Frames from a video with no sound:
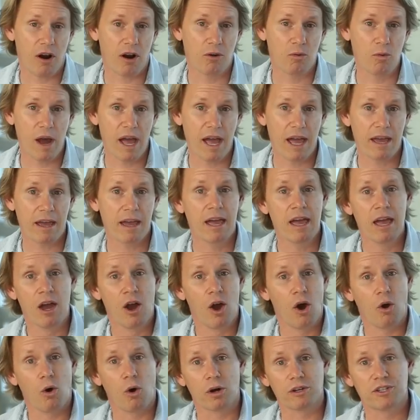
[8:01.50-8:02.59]
away,
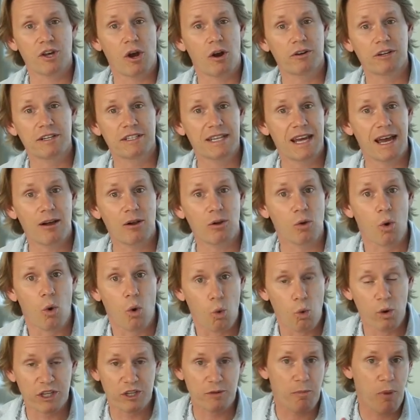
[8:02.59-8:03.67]
or it's hard to tell
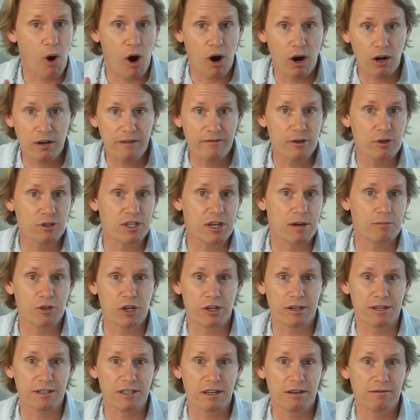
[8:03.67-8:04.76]
which part of your
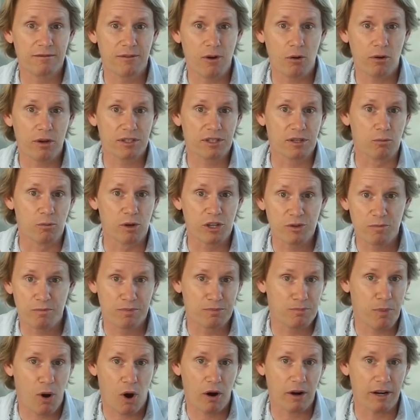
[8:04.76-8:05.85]
subject is in focus and which
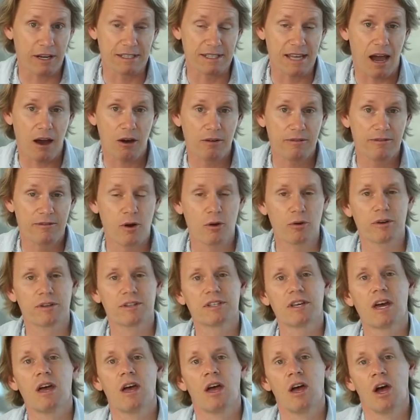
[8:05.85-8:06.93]
part is out of focus.
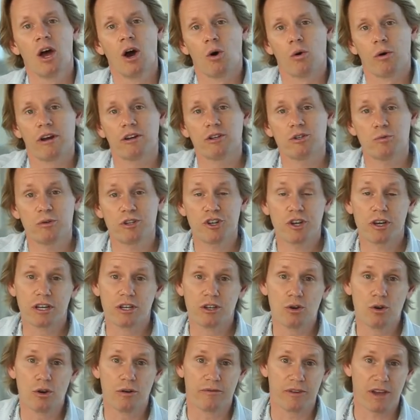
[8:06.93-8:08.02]
Well, here's what you can
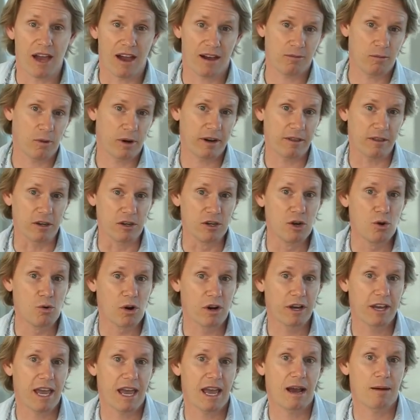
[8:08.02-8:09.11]
do if you have one of the newer
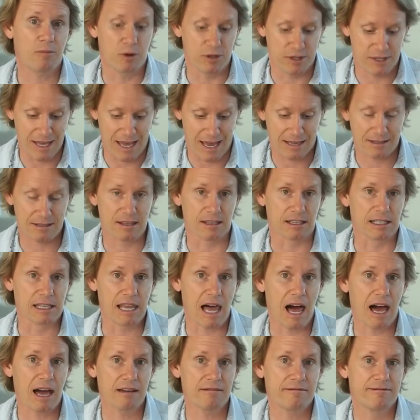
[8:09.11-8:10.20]
cameras that has the
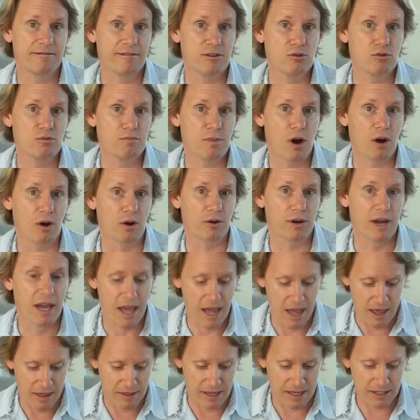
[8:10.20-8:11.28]
live view mode.
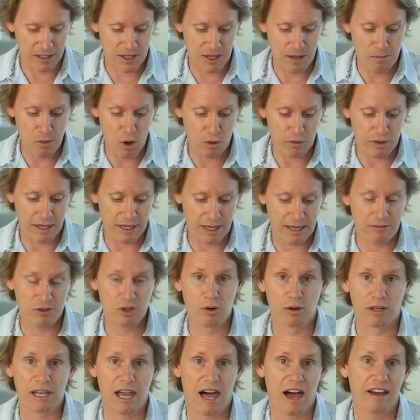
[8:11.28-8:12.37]
That's the mode that gives you
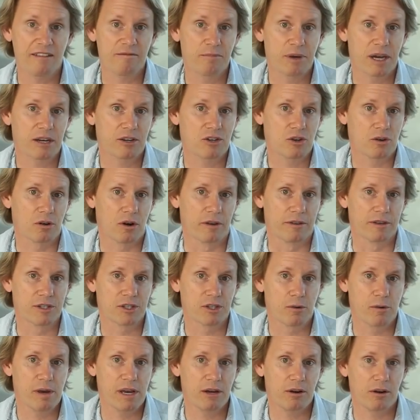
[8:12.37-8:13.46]
a live picture on the
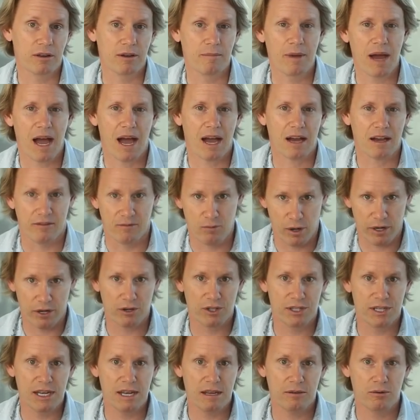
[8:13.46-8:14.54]
screen on the back of what you're
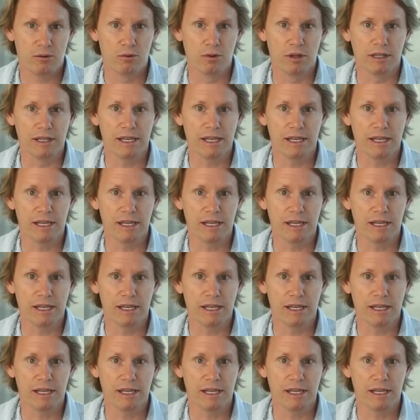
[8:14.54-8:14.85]
seeing through the